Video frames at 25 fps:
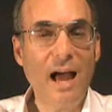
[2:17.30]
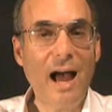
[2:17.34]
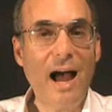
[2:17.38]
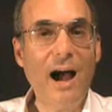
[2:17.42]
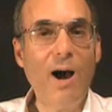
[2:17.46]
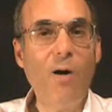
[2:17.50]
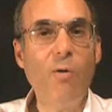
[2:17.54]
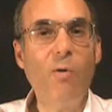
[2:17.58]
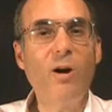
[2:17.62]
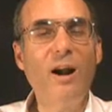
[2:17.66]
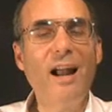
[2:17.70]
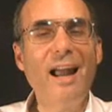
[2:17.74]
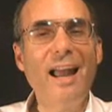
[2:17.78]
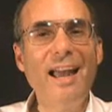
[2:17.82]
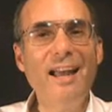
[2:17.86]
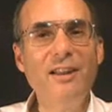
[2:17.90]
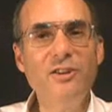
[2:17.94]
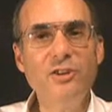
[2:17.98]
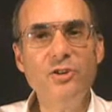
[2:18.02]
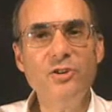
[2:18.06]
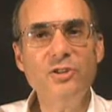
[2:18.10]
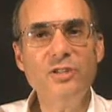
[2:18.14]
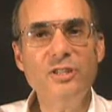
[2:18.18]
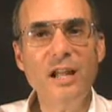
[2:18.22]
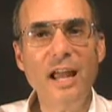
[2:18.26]
Our
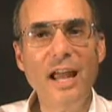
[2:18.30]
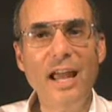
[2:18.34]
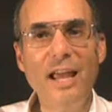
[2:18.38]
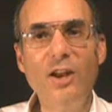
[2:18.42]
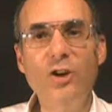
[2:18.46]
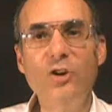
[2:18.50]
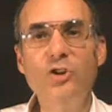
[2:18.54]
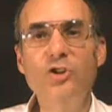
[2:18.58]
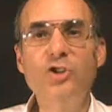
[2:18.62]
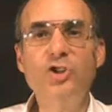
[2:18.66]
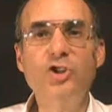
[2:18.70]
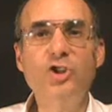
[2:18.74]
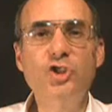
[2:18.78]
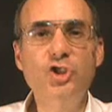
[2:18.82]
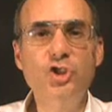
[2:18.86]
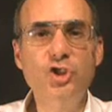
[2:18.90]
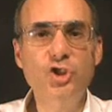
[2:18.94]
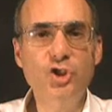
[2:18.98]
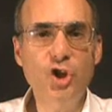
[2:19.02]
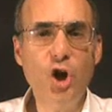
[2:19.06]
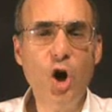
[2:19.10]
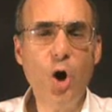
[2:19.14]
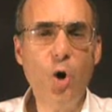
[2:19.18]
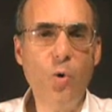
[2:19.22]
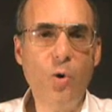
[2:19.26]
entertainers
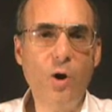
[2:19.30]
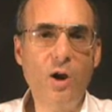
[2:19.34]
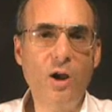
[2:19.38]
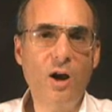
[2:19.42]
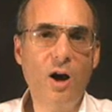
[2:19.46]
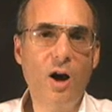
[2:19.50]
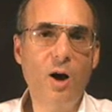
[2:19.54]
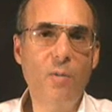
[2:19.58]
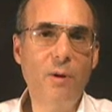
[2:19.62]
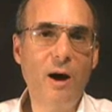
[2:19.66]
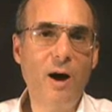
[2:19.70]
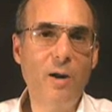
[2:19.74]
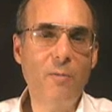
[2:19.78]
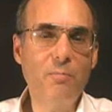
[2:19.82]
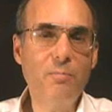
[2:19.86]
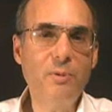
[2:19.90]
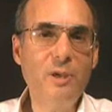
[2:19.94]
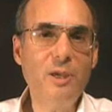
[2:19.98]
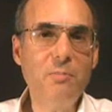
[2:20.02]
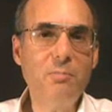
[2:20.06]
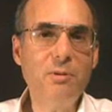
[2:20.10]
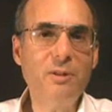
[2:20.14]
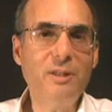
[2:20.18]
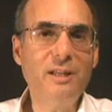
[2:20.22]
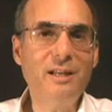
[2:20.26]
joke about
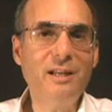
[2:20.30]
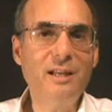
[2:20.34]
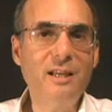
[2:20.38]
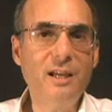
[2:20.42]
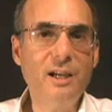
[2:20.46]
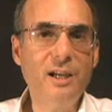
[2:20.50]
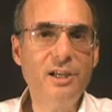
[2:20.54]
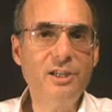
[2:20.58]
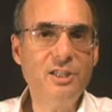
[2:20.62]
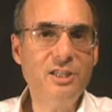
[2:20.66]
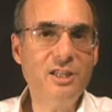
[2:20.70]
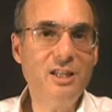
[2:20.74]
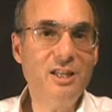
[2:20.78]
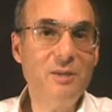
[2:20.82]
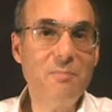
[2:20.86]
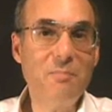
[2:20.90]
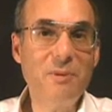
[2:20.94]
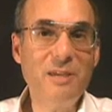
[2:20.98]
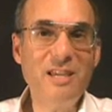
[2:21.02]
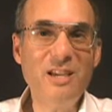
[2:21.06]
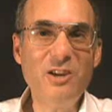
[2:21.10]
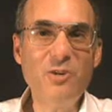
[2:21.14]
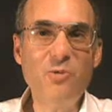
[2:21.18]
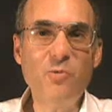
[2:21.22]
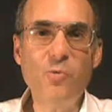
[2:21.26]
people in custody
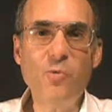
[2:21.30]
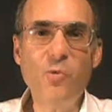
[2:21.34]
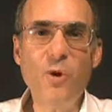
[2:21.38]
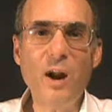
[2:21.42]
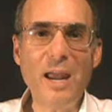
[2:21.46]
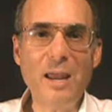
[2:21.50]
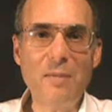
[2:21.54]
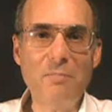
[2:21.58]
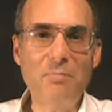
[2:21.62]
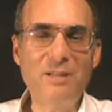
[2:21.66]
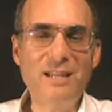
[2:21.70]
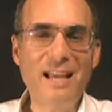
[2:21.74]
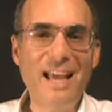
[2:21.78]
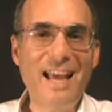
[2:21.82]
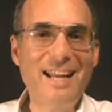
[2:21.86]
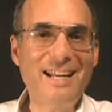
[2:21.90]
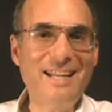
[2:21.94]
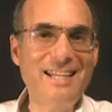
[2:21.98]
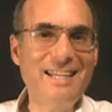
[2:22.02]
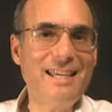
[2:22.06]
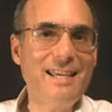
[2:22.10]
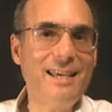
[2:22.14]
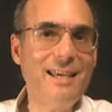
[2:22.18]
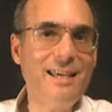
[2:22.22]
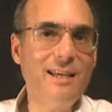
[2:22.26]
being raped
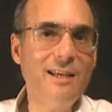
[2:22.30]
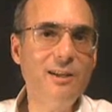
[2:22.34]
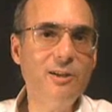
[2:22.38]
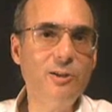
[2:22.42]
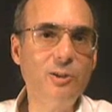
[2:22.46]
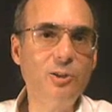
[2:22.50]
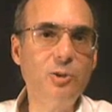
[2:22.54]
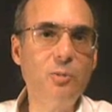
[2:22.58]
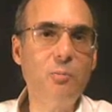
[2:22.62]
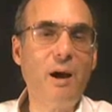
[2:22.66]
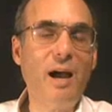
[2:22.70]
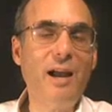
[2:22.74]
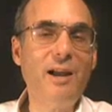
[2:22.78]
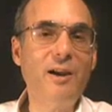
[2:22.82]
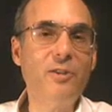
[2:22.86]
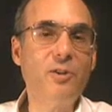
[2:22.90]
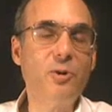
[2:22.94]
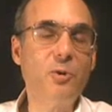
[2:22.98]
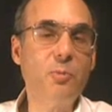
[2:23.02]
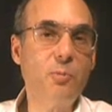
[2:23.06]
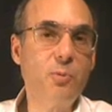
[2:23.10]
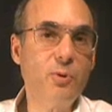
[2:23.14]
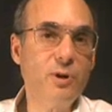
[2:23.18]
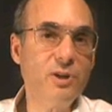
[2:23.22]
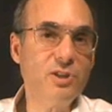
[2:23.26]
and killed by
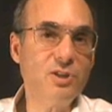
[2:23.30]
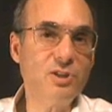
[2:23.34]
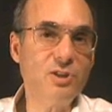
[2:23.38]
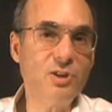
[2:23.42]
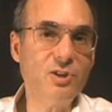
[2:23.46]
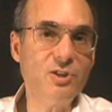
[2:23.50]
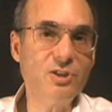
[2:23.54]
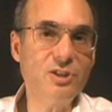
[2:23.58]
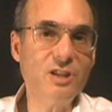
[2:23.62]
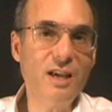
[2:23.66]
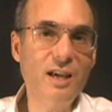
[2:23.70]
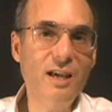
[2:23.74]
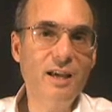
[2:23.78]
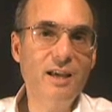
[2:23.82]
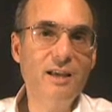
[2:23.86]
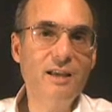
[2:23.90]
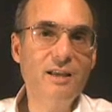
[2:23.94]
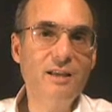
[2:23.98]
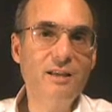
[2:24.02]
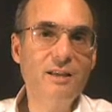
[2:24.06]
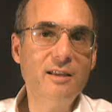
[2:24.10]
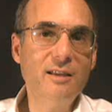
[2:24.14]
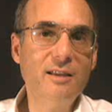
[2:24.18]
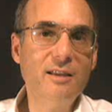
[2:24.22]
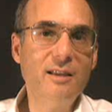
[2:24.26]
other prisoners,
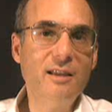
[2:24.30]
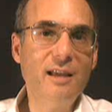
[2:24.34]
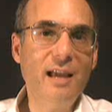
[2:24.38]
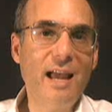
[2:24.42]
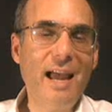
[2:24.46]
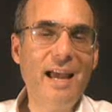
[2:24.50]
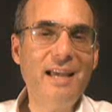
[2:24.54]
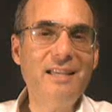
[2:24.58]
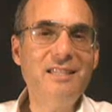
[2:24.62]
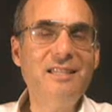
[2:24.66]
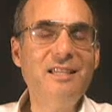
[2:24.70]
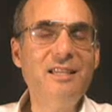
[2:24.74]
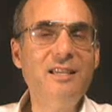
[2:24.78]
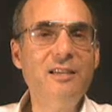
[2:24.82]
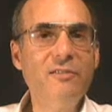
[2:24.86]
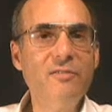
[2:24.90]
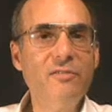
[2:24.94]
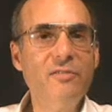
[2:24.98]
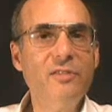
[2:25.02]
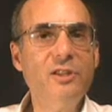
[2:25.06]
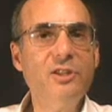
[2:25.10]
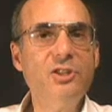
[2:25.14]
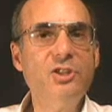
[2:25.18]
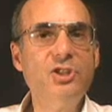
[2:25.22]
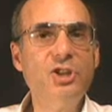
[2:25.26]
as
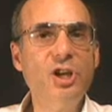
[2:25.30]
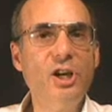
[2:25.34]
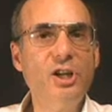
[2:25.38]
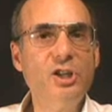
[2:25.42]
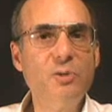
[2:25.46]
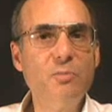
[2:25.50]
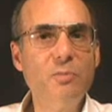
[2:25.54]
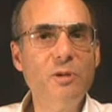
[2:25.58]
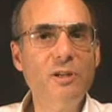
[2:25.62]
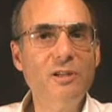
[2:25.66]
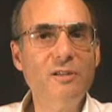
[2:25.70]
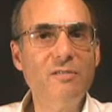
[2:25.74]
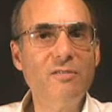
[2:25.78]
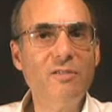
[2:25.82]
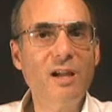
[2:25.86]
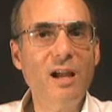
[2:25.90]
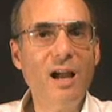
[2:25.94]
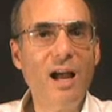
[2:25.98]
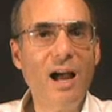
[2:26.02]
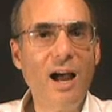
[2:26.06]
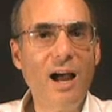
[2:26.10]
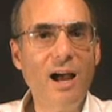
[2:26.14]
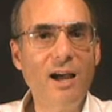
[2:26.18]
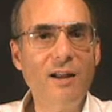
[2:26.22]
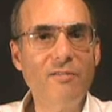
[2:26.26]
if the judgment of
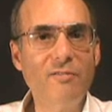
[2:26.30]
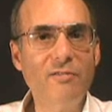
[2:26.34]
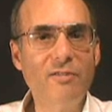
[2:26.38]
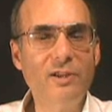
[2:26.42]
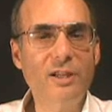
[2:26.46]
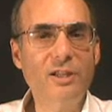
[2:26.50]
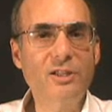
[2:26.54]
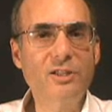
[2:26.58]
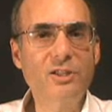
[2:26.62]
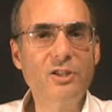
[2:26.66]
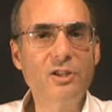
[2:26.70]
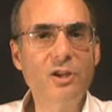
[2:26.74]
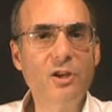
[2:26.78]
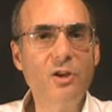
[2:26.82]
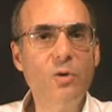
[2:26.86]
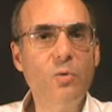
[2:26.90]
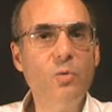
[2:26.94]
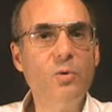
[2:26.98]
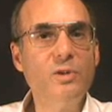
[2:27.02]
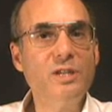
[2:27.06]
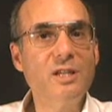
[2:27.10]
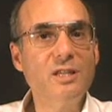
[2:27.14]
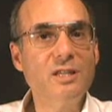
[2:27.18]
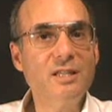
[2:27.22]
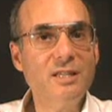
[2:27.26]
convicts
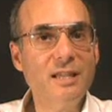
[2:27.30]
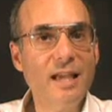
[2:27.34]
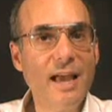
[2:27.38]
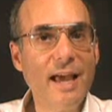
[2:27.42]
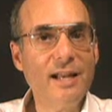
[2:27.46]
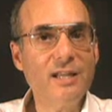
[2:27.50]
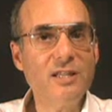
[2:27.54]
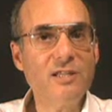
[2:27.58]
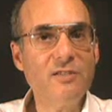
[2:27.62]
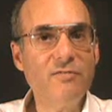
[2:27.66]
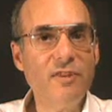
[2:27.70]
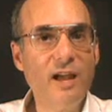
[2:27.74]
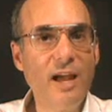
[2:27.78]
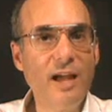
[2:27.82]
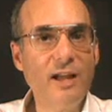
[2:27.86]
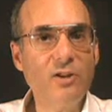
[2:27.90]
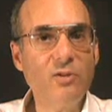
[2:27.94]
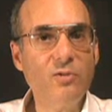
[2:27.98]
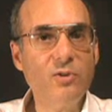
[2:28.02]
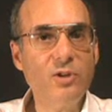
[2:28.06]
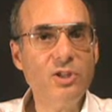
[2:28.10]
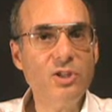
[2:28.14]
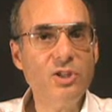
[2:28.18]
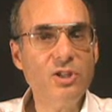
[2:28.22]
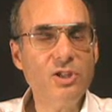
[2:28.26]
was a
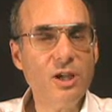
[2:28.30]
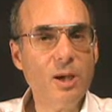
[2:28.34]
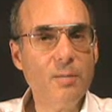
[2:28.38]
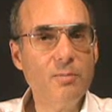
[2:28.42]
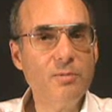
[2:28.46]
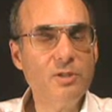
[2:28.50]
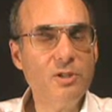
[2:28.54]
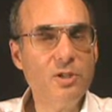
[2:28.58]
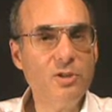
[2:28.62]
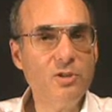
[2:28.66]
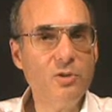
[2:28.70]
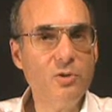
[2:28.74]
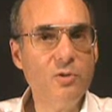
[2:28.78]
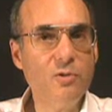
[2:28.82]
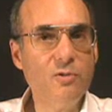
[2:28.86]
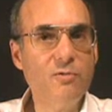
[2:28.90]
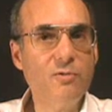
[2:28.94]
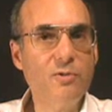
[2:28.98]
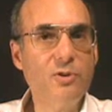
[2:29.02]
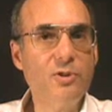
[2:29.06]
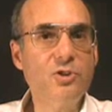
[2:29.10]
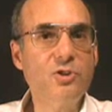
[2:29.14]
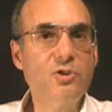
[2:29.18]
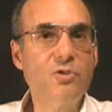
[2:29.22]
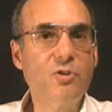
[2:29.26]
satisfactory substitute
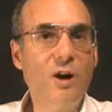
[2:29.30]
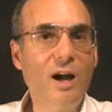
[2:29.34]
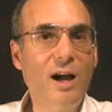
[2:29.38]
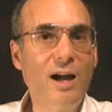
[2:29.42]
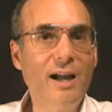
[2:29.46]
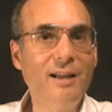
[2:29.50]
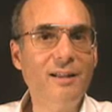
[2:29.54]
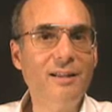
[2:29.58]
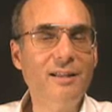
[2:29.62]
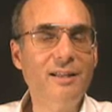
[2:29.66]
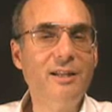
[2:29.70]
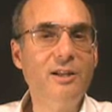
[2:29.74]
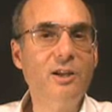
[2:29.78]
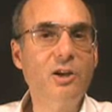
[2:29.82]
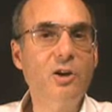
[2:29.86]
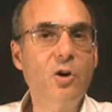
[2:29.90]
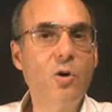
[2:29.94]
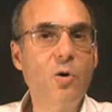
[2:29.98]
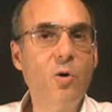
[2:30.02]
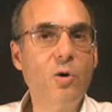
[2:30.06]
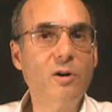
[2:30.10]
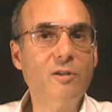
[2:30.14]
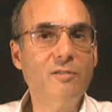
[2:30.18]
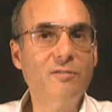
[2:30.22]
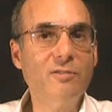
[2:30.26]
for trial in a
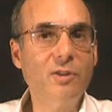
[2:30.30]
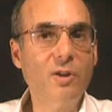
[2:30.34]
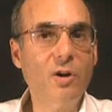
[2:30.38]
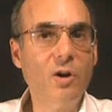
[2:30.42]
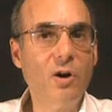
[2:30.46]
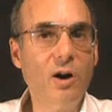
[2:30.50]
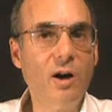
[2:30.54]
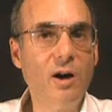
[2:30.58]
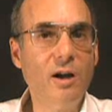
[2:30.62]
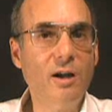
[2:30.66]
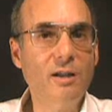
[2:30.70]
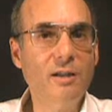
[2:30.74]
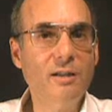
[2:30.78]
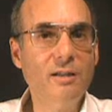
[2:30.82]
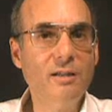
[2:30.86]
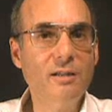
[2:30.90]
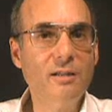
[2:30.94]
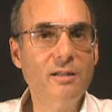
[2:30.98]
court of law.